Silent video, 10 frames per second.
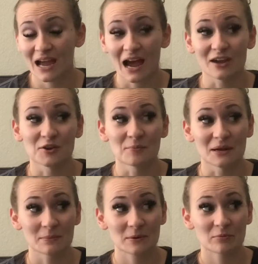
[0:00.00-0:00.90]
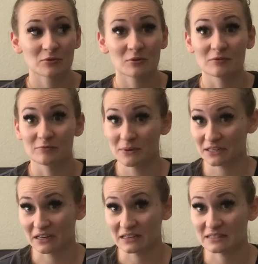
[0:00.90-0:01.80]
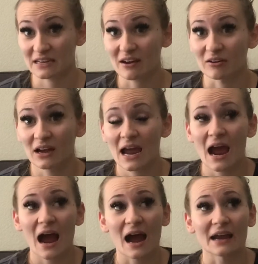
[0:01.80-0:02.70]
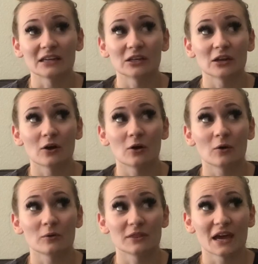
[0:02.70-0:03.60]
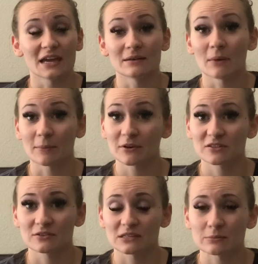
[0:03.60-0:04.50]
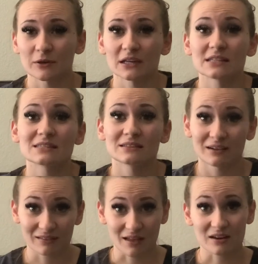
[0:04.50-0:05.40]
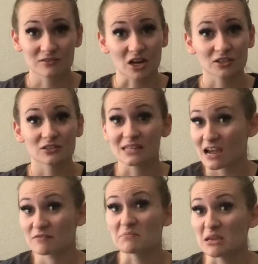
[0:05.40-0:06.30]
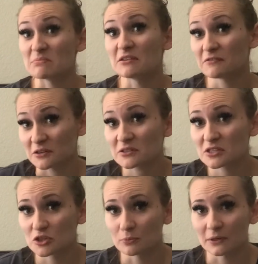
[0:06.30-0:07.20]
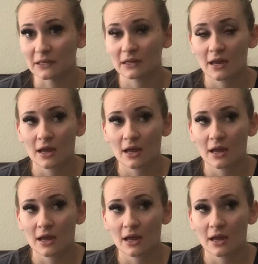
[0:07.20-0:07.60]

I know many people who've been cussed out. I know that in my personal experience, a lot of doctors have made me feel stupid